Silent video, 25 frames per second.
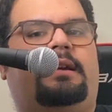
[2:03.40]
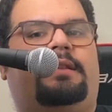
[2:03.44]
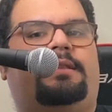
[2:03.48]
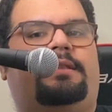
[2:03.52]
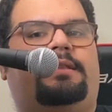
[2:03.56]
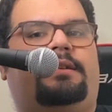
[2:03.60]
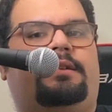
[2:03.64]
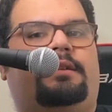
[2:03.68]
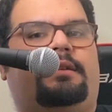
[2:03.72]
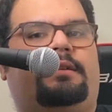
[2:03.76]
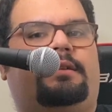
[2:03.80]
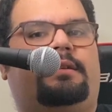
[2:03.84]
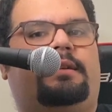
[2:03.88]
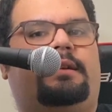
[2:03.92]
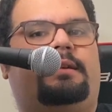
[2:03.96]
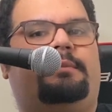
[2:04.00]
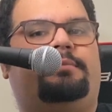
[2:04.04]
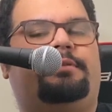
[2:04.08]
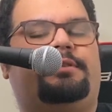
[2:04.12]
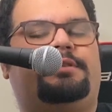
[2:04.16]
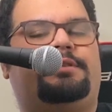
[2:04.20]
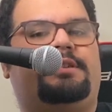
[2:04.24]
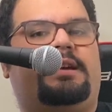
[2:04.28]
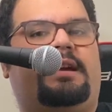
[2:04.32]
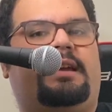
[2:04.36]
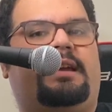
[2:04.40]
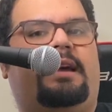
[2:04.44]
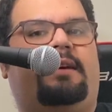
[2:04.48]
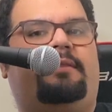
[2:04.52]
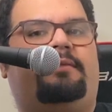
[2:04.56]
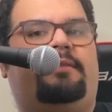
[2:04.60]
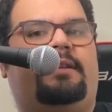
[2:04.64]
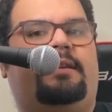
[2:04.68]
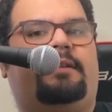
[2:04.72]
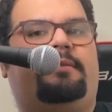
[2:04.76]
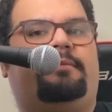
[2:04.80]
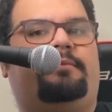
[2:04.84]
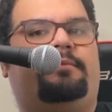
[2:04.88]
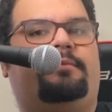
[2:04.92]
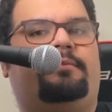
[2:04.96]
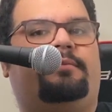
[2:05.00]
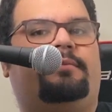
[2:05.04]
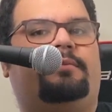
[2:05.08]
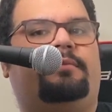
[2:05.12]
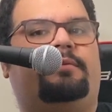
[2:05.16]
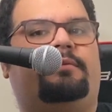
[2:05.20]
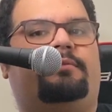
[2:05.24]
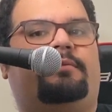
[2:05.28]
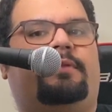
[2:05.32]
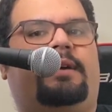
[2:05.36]
the input jack cavity
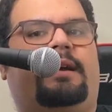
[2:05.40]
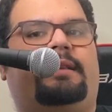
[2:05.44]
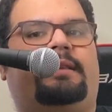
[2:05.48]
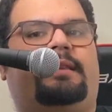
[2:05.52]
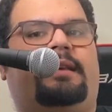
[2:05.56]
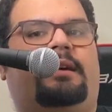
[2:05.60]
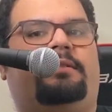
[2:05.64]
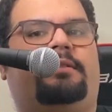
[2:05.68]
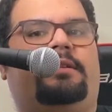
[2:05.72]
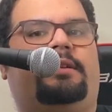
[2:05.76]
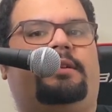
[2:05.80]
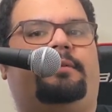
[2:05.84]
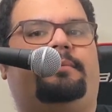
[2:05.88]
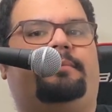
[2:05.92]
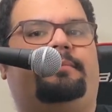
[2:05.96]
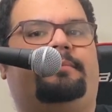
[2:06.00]
right down here.